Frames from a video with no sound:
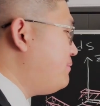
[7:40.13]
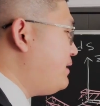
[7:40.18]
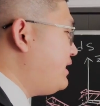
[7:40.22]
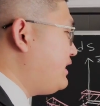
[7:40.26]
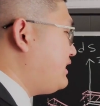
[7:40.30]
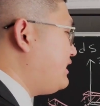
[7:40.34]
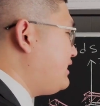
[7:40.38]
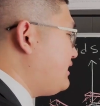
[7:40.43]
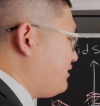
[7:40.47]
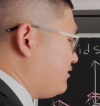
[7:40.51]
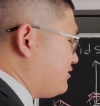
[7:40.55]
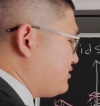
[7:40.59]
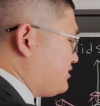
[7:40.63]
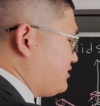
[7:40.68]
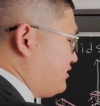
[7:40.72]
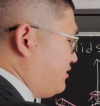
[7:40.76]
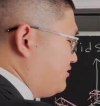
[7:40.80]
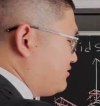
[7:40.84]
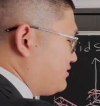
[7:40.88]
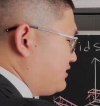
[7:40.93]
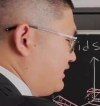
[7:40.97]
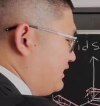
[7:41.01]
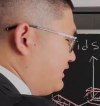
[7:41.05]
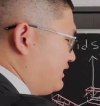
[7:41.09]
making
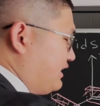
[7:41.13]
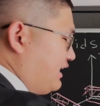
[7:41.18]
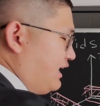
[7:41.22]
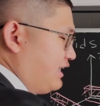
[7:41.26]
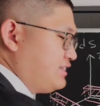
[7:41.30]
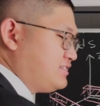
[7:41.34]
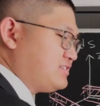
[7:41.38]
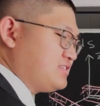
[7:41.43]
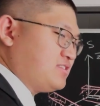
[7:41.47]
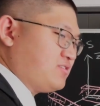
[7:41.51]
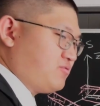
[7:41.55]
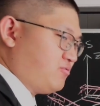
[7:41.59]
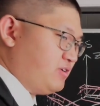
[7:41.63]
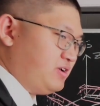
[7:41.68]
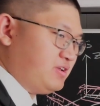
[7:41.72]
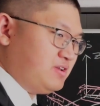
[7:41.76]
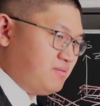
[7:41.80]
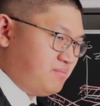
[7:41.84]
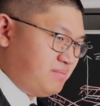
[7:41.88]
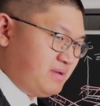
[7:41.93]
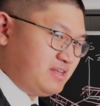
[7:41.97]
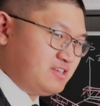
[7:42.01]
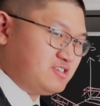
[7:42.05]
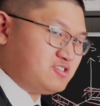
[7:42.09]
ourselves a nice
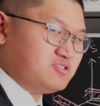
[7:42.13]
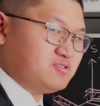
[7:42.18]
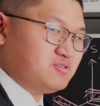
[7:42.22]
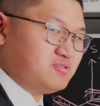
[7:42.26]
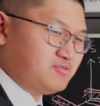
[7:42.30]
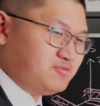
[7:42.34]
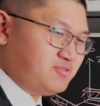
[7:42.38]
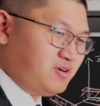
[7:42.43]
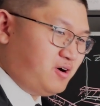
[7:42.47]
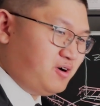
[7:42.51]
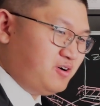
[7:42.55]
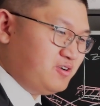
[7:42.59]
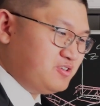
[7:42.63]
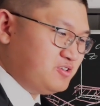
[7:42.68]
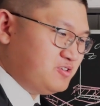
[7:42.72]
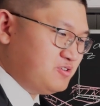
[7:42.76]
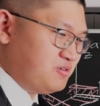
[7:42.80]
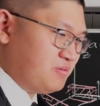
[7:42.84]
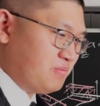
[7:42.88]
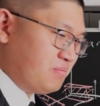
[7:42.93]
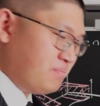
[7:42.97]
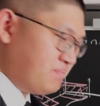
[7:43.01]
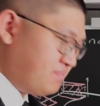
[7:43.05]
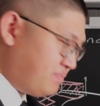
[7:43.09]
three-dimensional
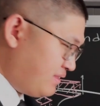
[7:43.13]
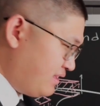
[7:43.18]
volume.